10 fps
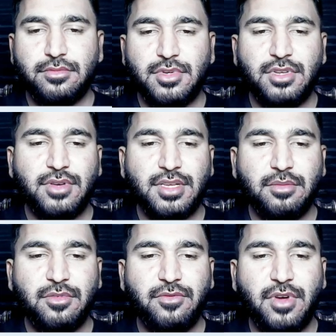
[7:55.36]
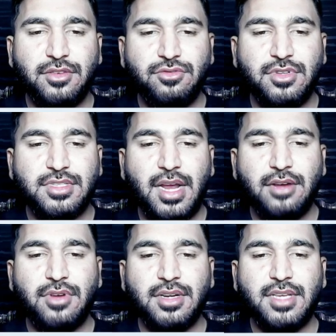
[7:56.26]
In question number 9, you
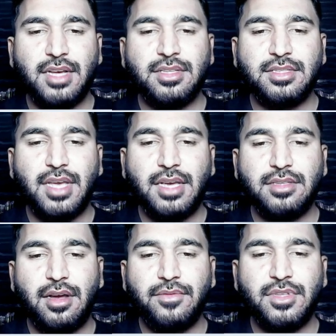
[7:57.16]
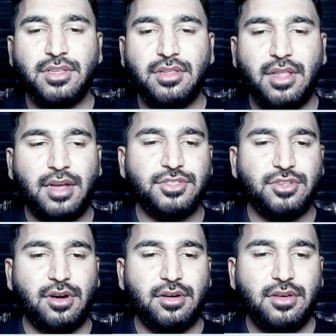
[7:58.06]
decide to adjust the size of the line
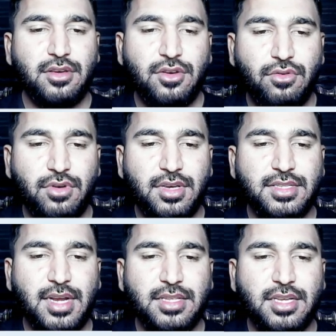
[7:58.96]
chart. Okay, set